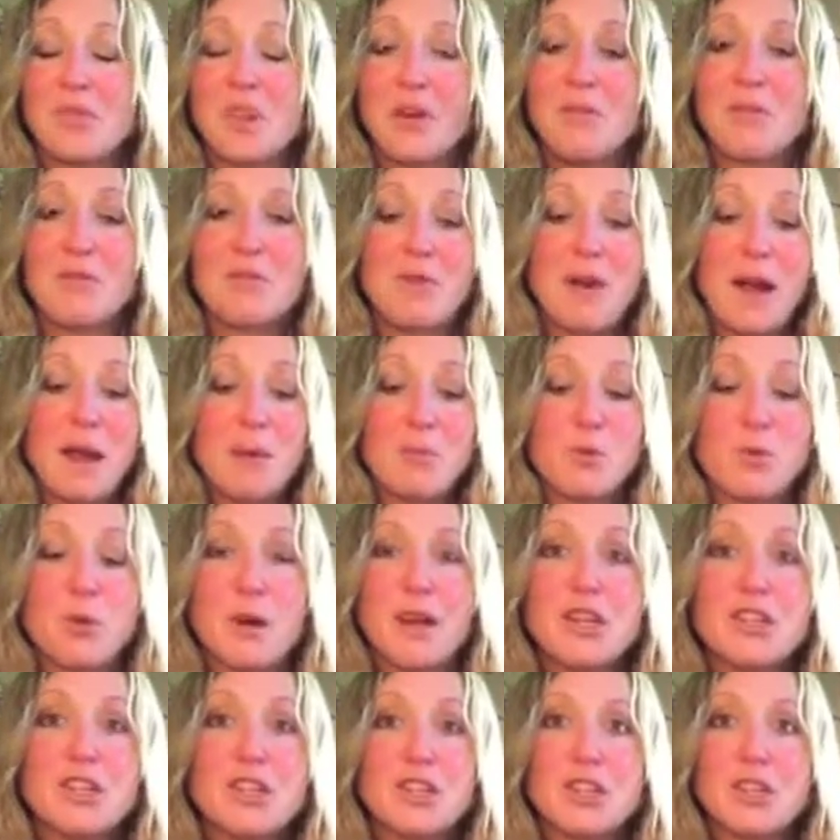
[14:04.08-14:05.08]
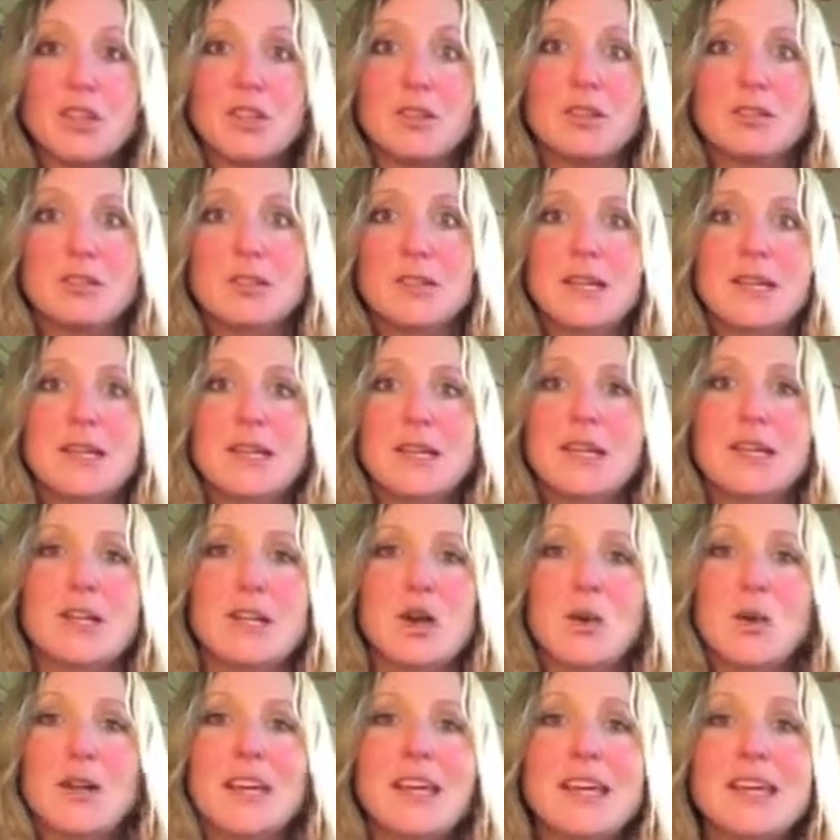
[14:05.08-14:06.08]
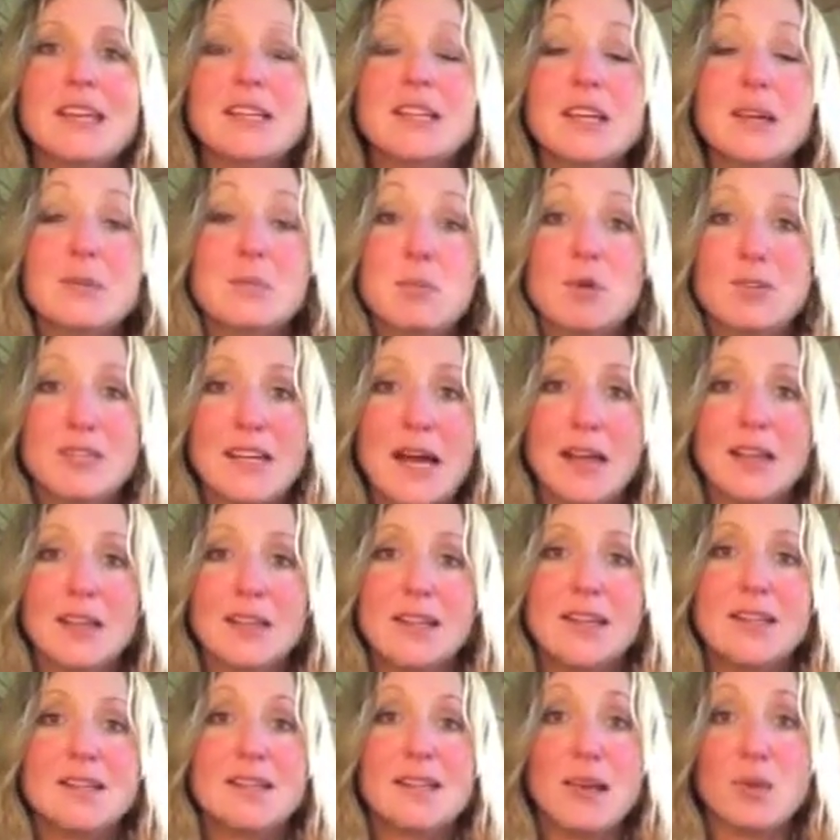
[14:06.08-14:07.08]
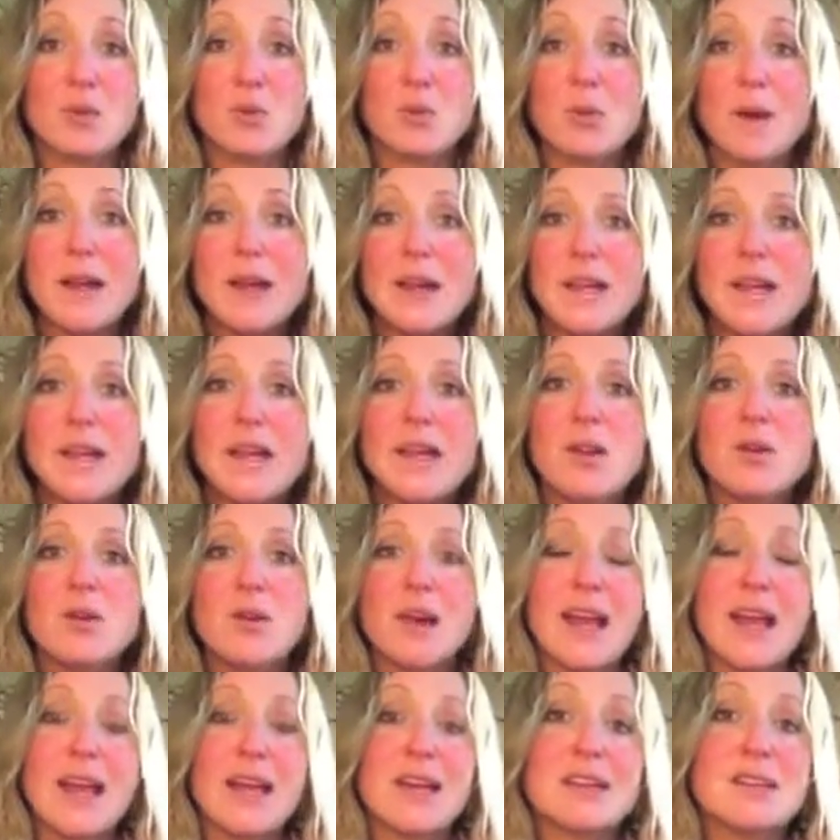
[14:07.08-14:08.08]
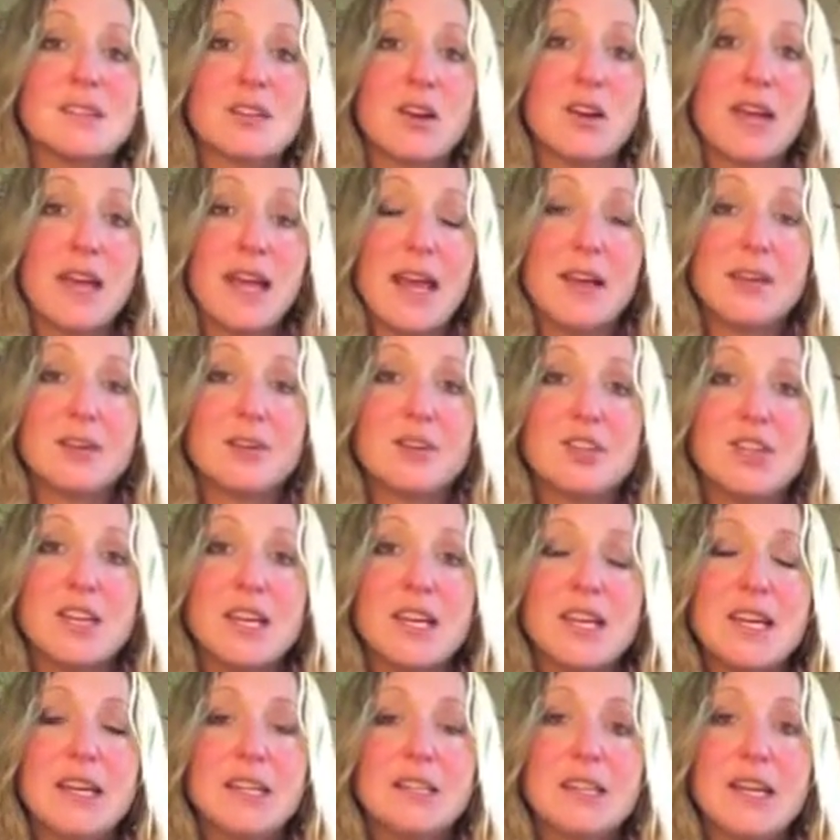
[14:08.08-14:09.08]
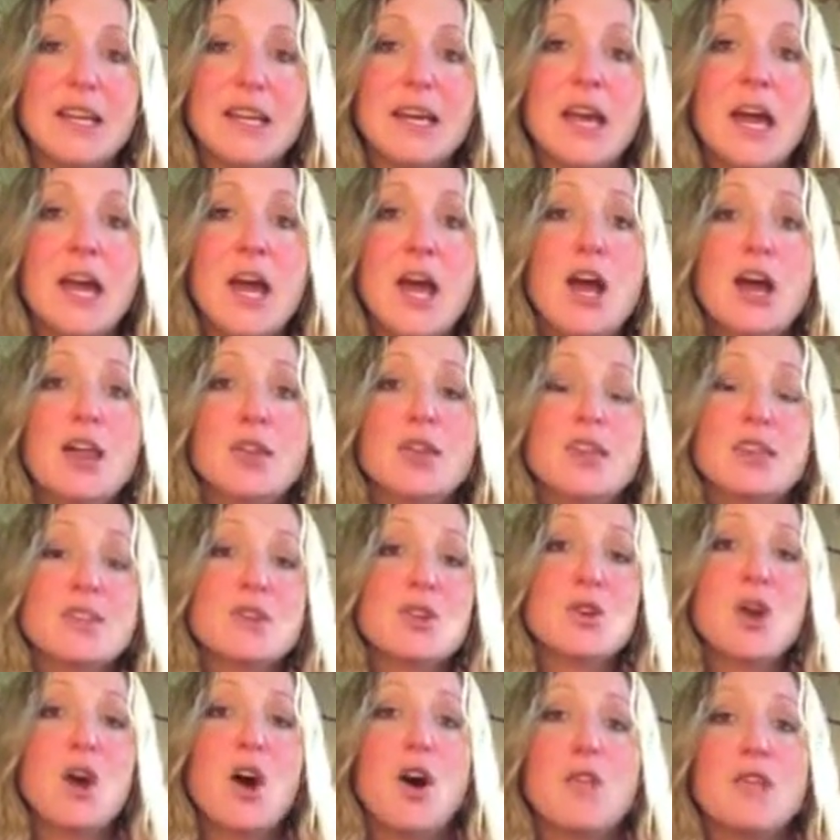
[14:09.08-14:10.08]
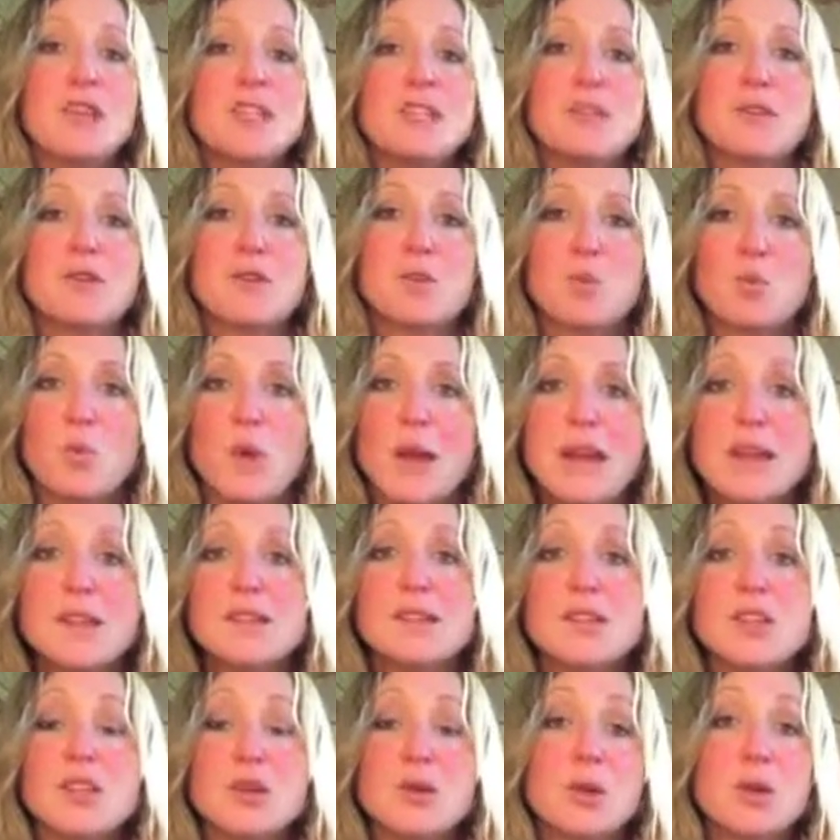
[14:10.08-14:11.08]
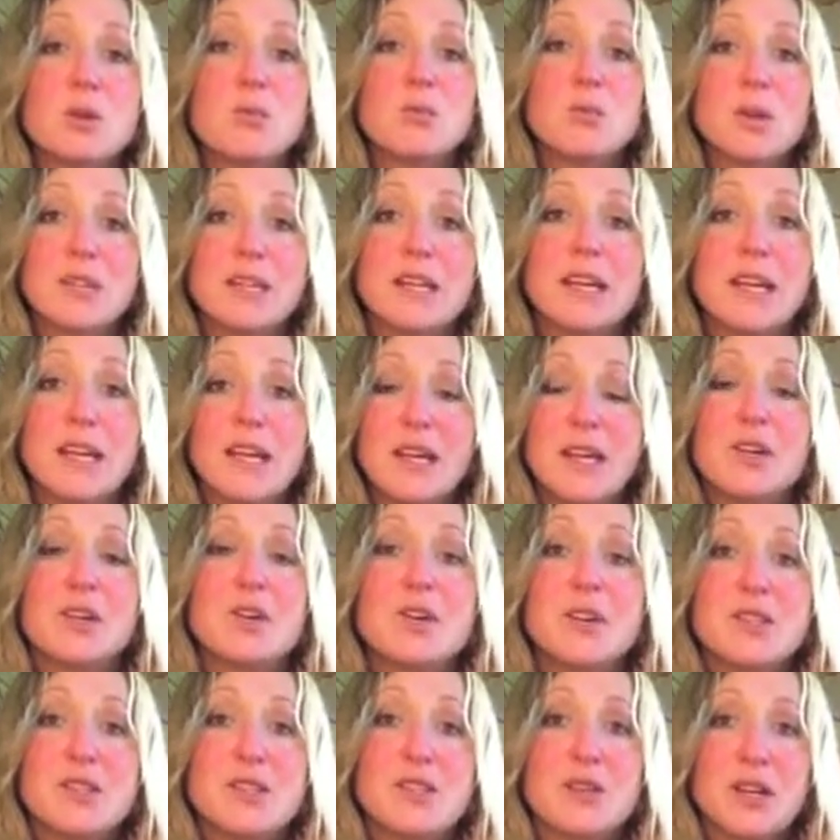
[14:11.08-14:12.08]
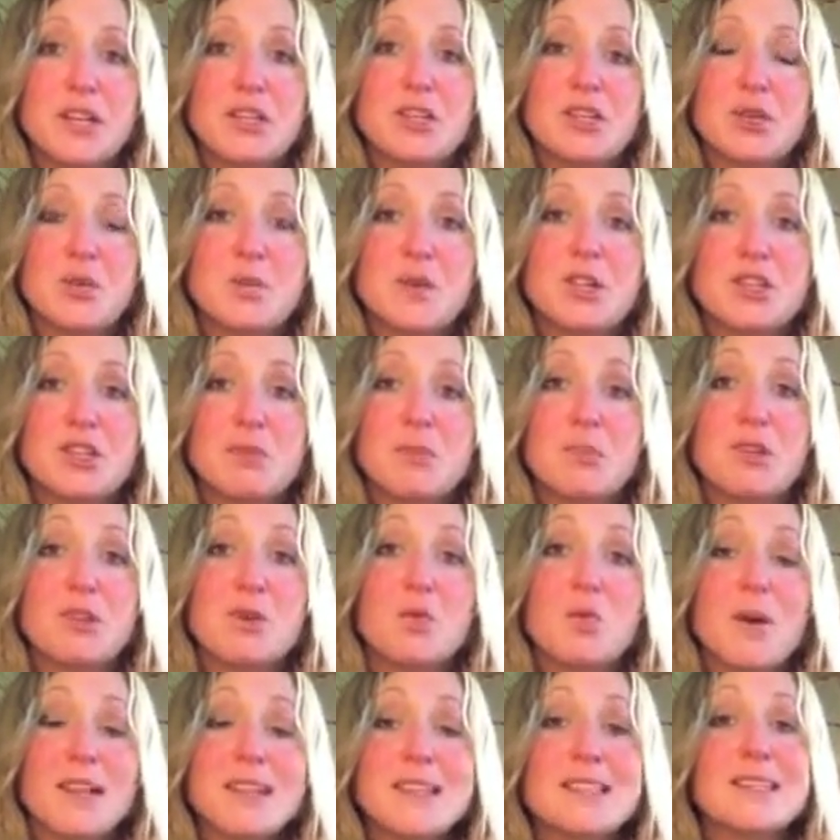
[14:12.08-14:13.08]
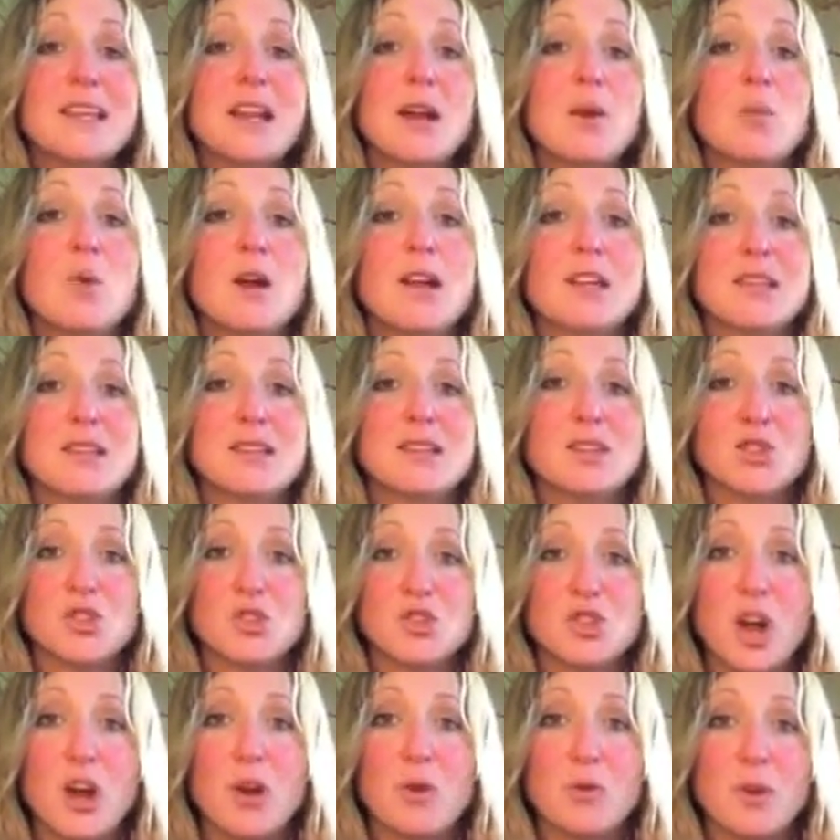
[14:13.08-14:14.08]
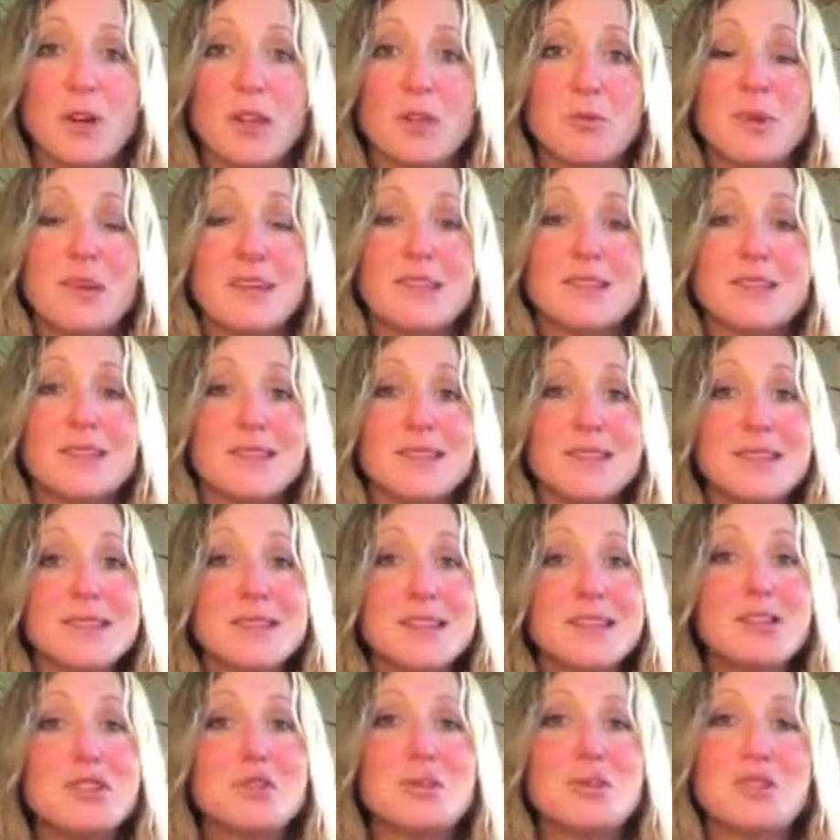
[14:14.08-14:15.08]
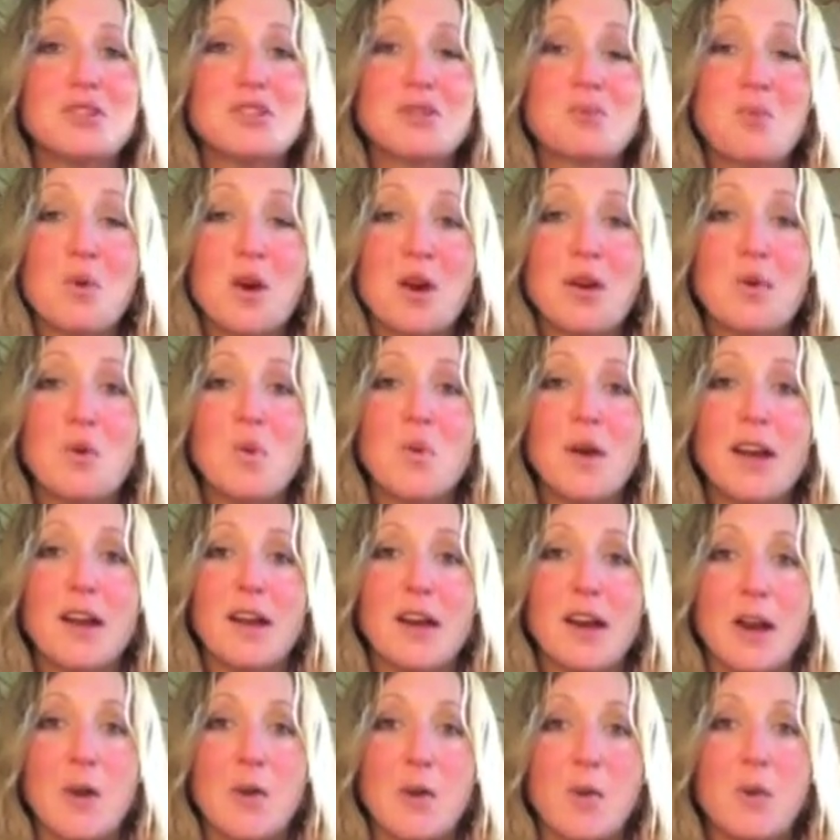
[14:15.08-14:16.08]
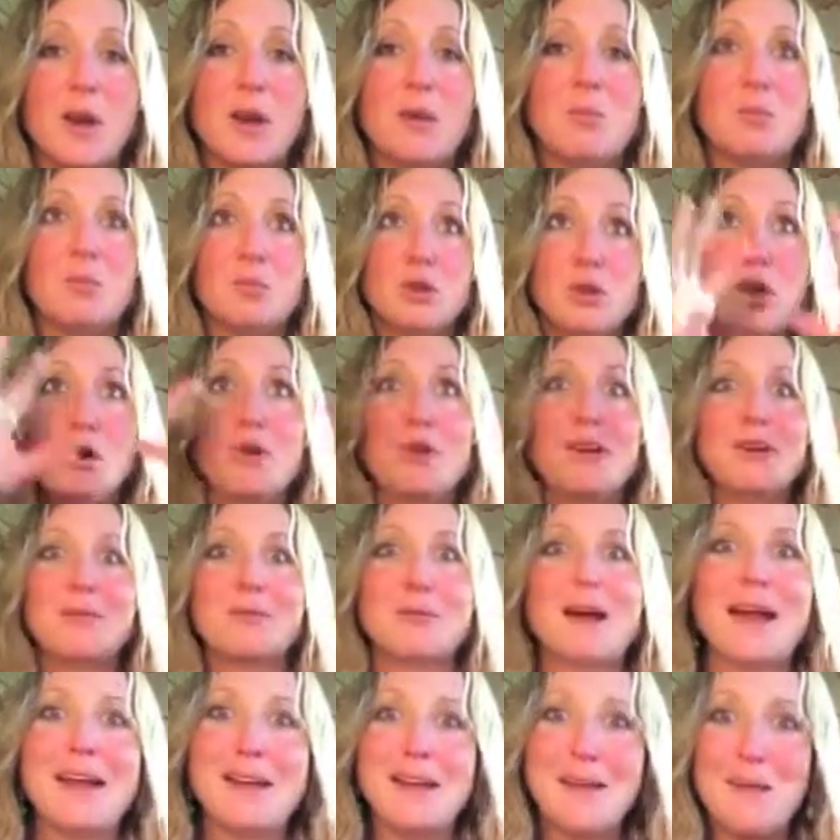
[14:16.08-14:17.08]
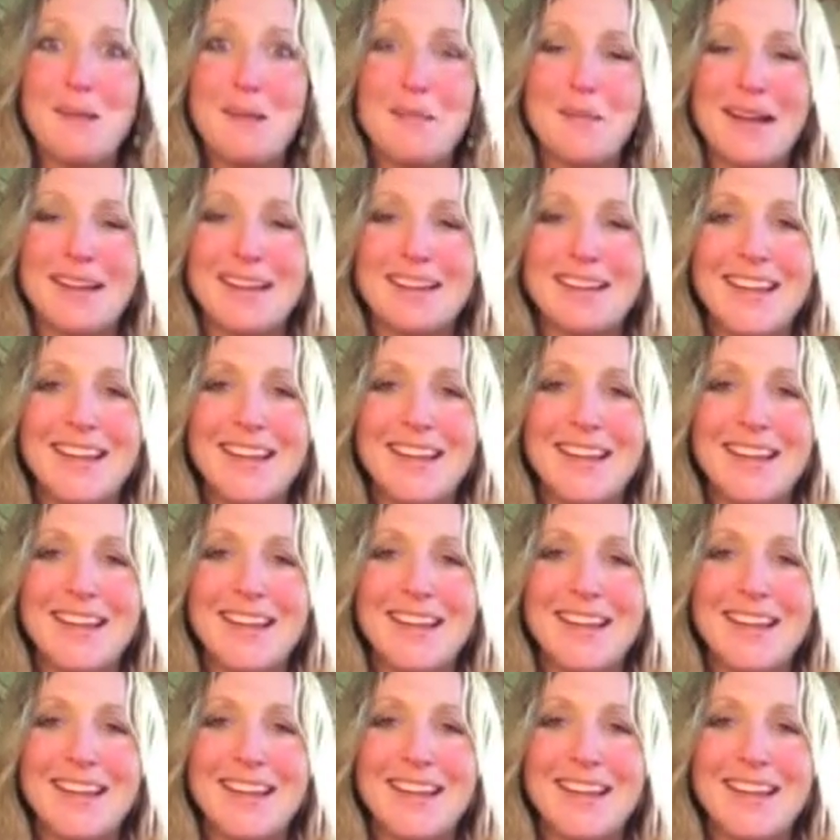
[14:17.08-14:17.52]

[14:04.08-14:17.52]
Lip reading: vibrational healing modalities like Reiki or hands-on energy healing. These are all the different ways that you can really increase your intuition. But the ones that I want you to start with, because this is Intuition 101 and I don't want to blow you right open,